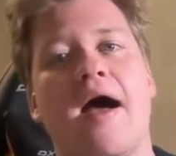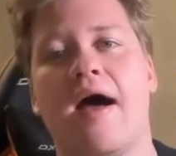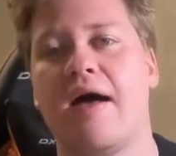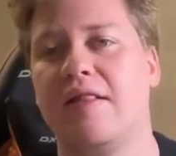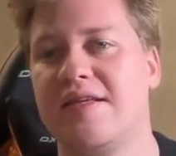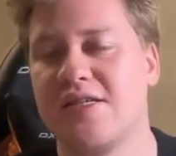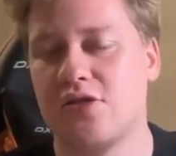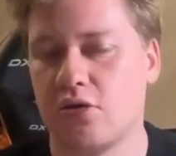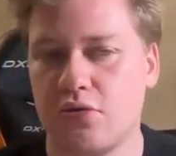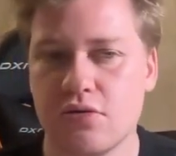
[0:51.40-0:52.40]
This is
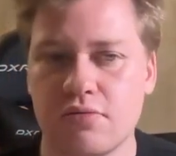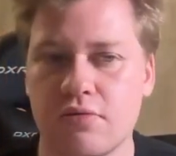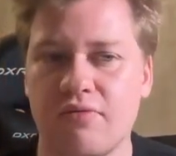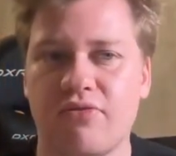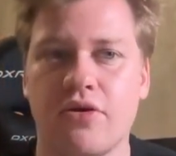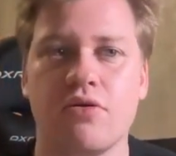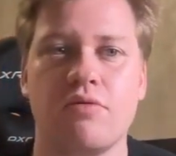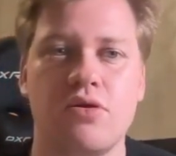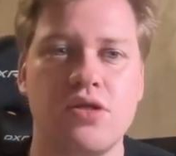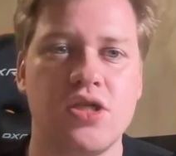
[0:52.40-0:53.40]
not useful for you.
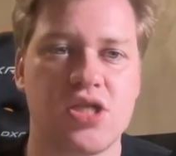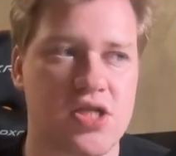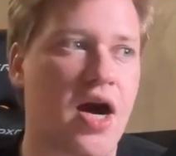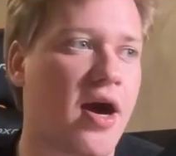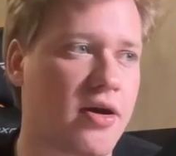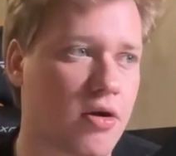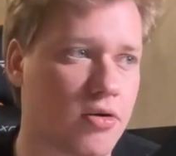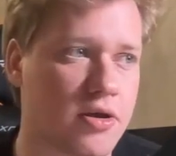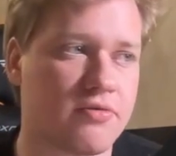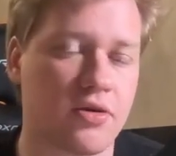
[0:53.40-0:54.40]
You can just hard code
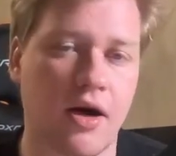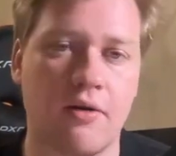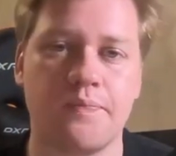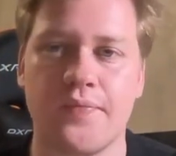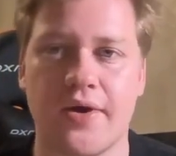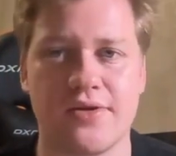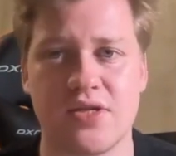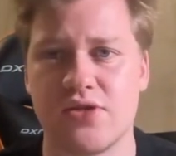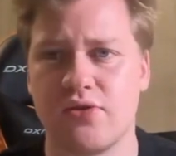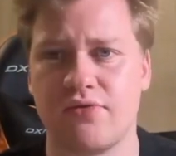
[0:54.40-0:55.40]
it for now because
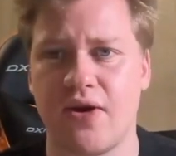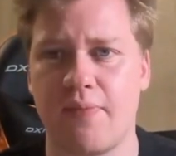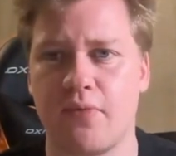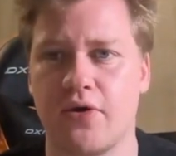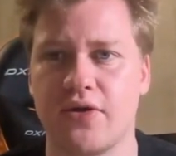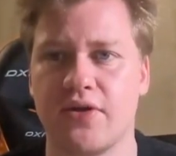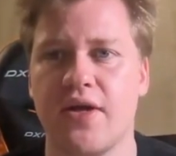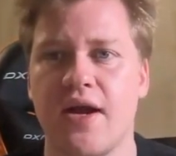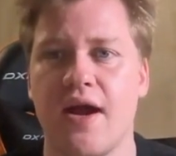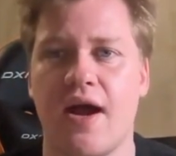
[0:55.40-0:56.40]
it's not really important.
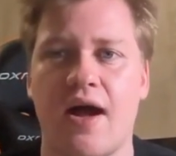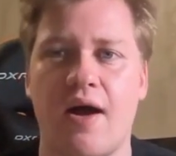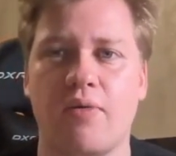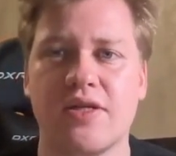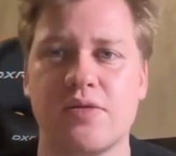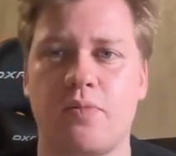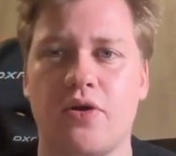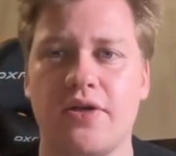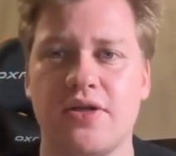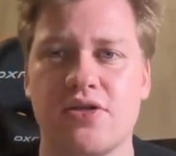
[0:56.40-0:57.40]
What is
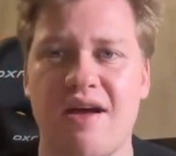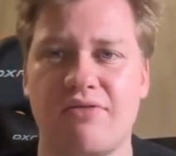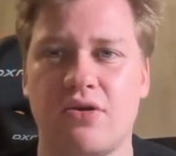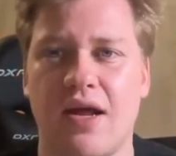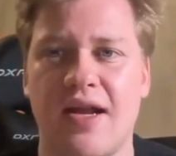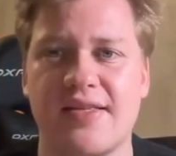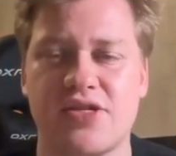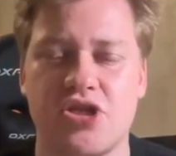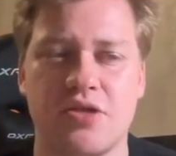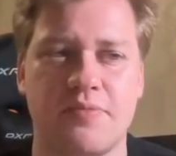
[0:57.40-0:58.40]
important is have to Elite
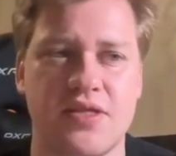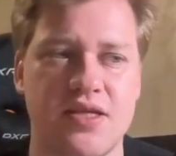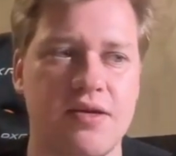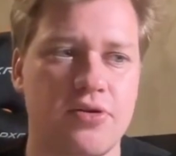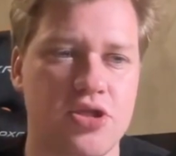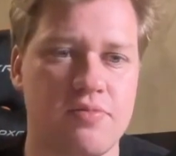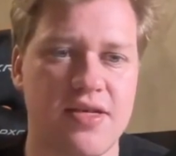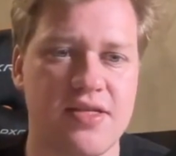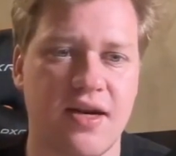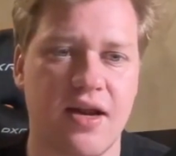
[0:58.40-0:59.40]
GPT, which is
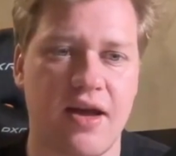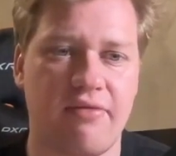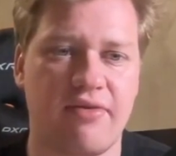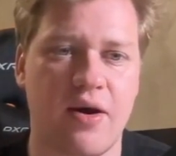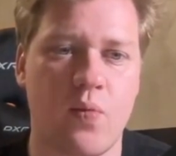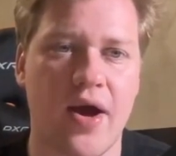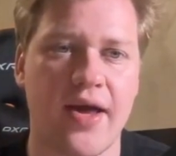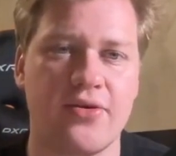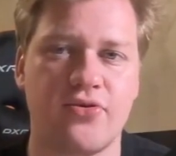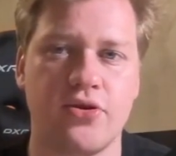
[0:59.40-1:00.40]
basically a way
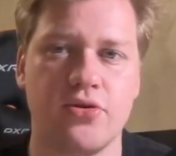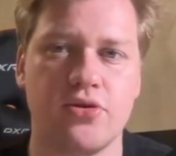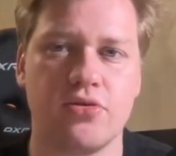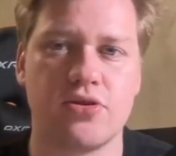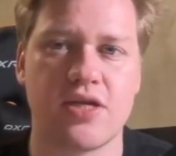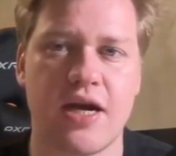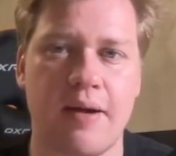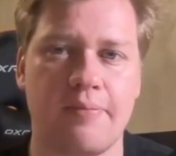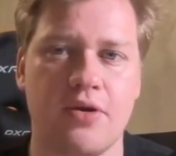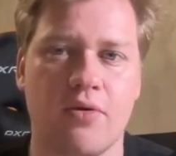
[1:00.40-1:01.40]
for you to set
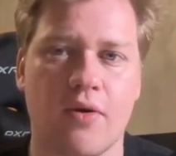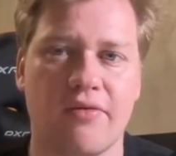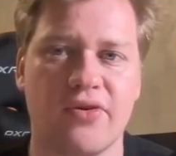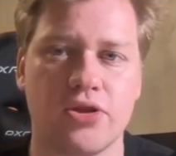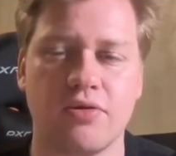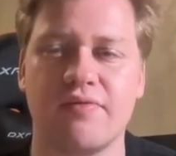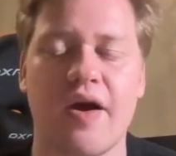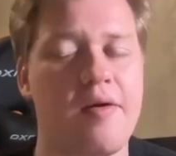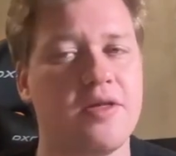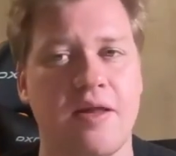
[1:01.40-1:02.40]
up your virtual
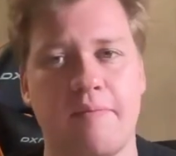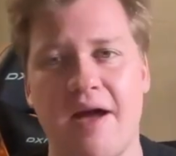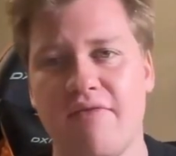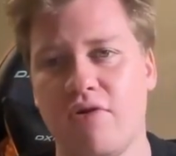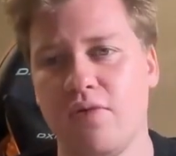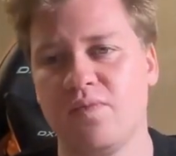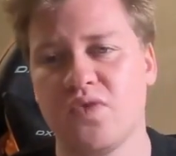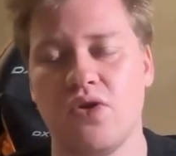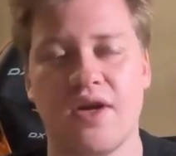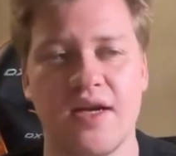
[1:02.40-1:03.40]
environment in Python.
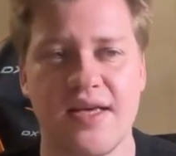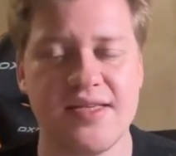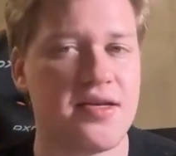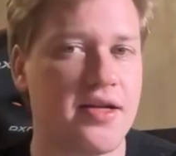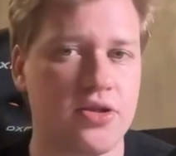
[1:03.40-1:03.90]
You can easily do